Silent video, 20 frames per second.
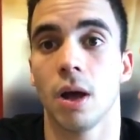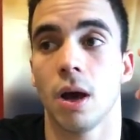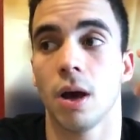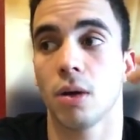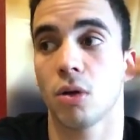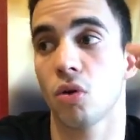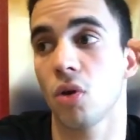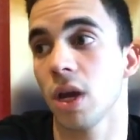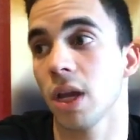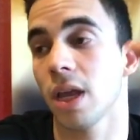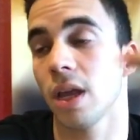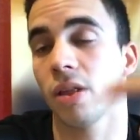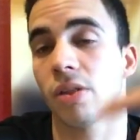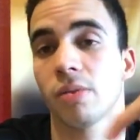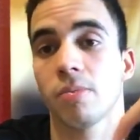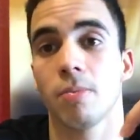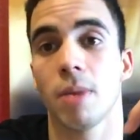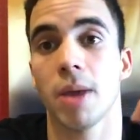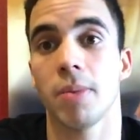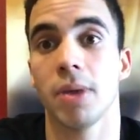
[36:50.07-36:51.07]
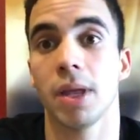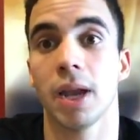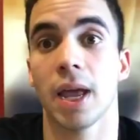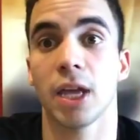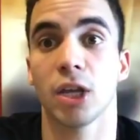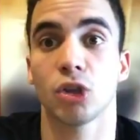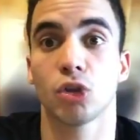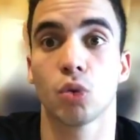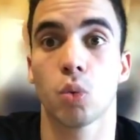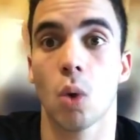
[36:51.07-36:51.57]
crickets, maybe
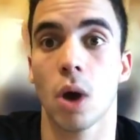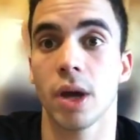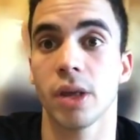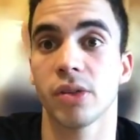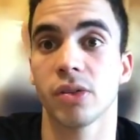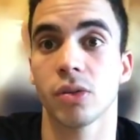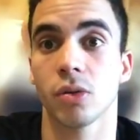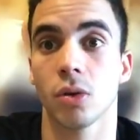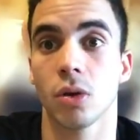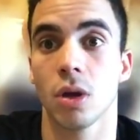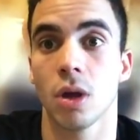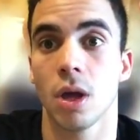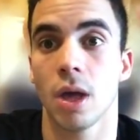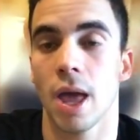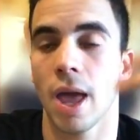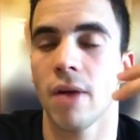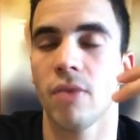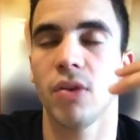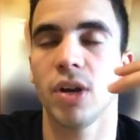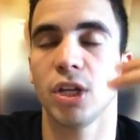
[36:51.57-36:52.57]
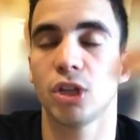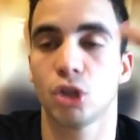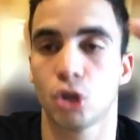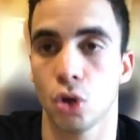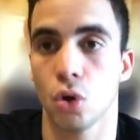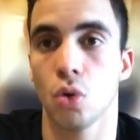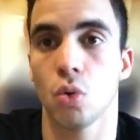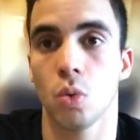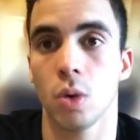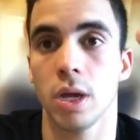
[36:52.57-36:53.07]
like twice every
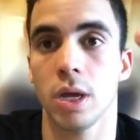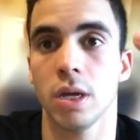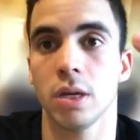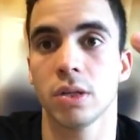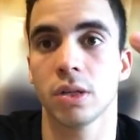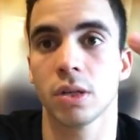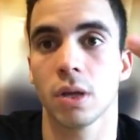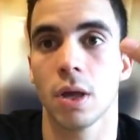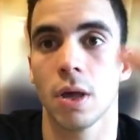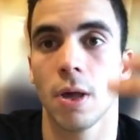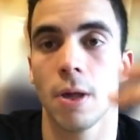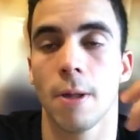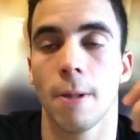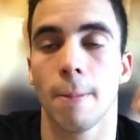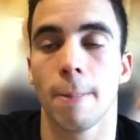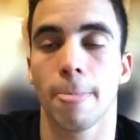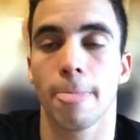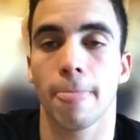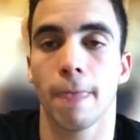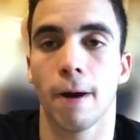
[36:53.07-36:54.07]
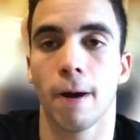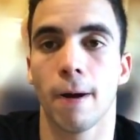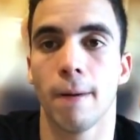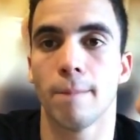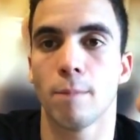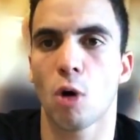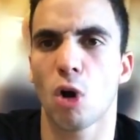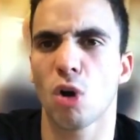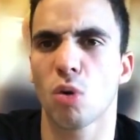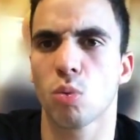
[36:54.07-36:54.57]
2 weeks,
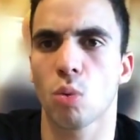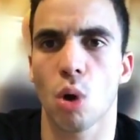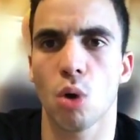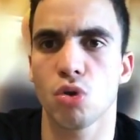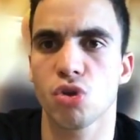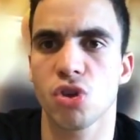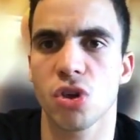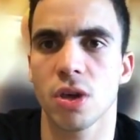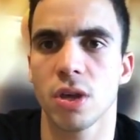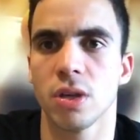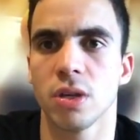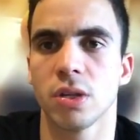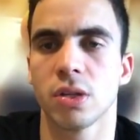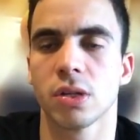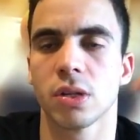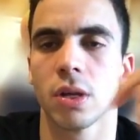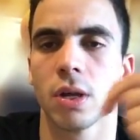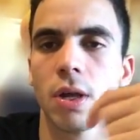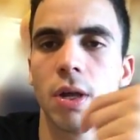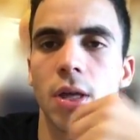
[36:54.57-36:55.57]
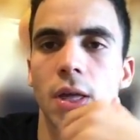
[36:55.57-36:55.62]
or roaches.